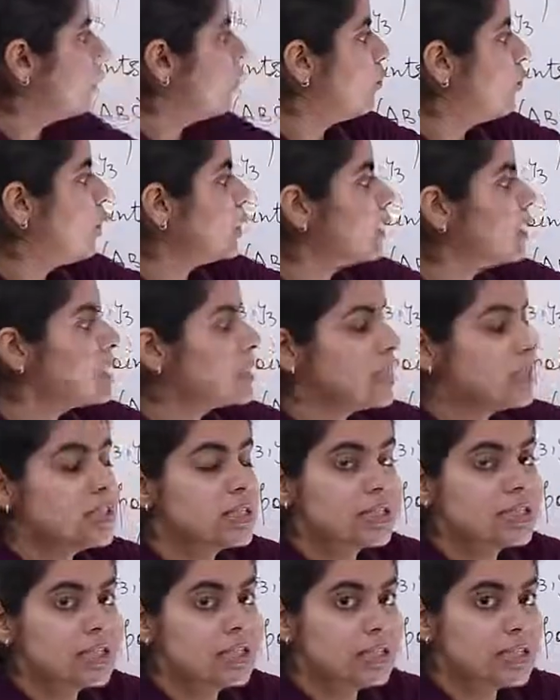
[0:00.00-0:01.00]
what is it?
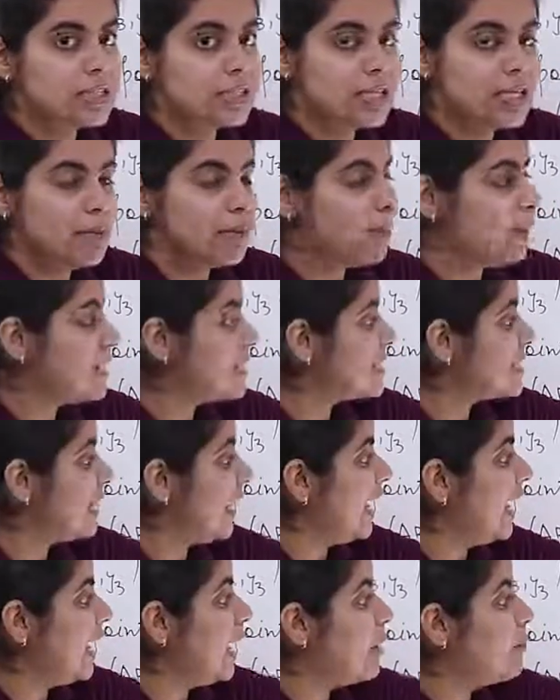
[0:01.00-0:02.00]
C plus
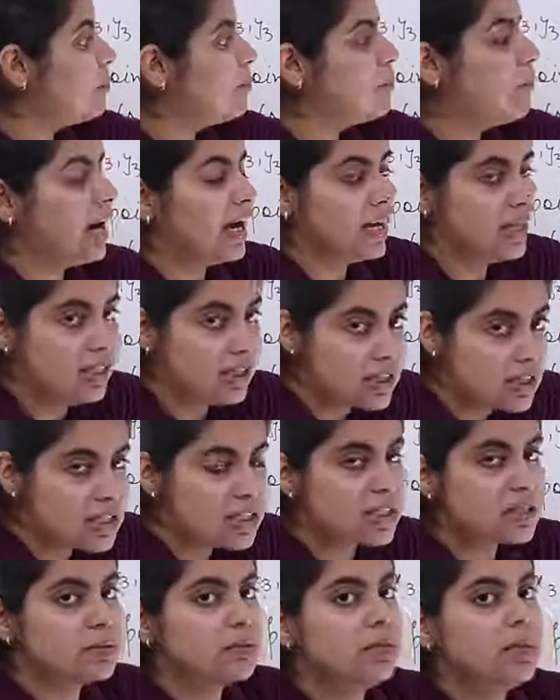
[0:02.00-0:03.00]
A
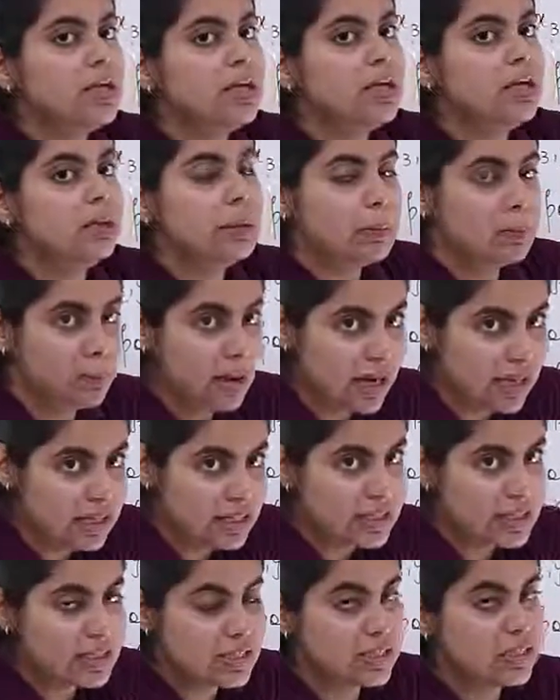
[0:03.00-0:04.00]
minus B
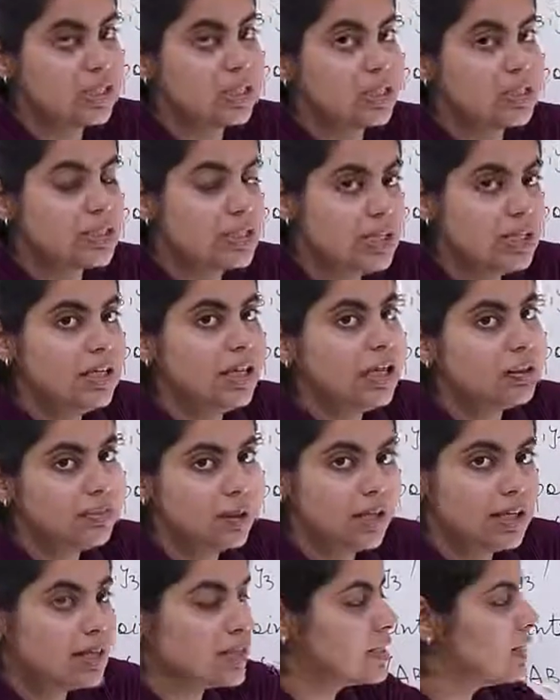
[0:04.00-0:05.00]
minus C. C and
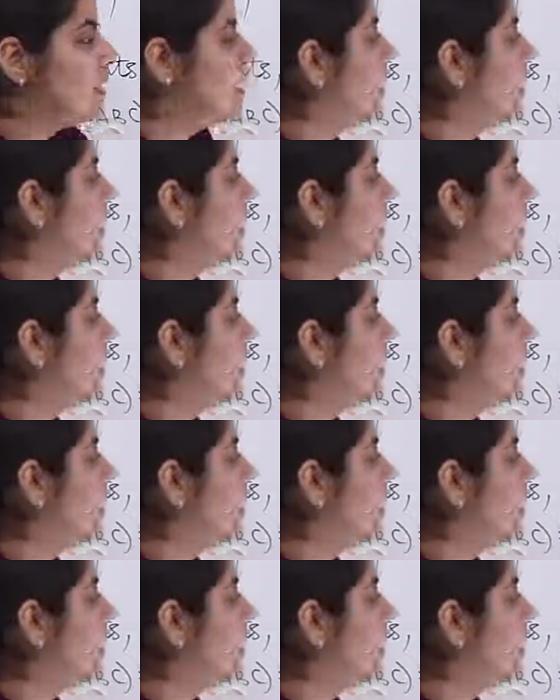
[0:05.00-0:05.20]
minus C